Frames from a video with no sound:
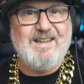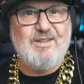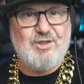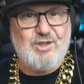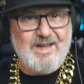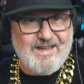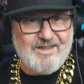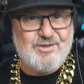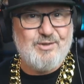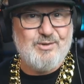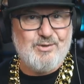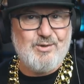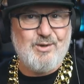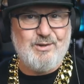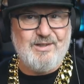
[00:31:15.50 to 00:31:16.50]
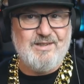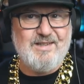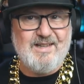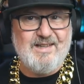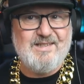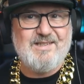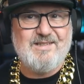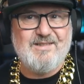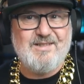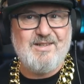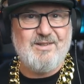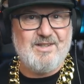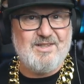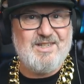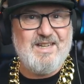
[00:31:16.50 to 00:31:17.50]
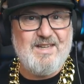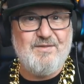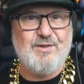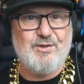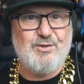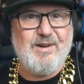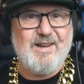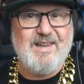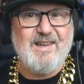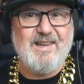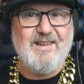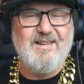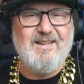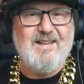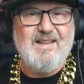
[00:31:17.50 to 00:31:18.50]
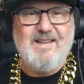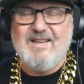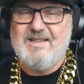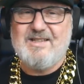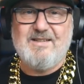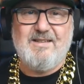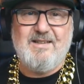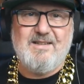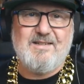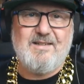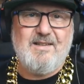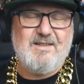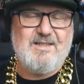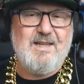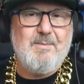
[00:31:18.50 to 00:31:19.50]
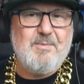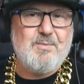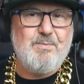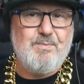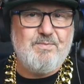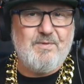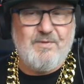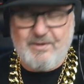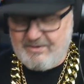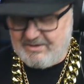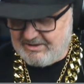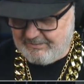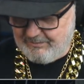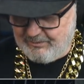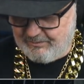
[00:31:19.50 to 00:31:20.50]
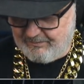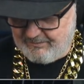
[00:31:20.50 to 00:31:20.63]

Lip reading: charge controller does, so the T for tracking, is it seems very simple.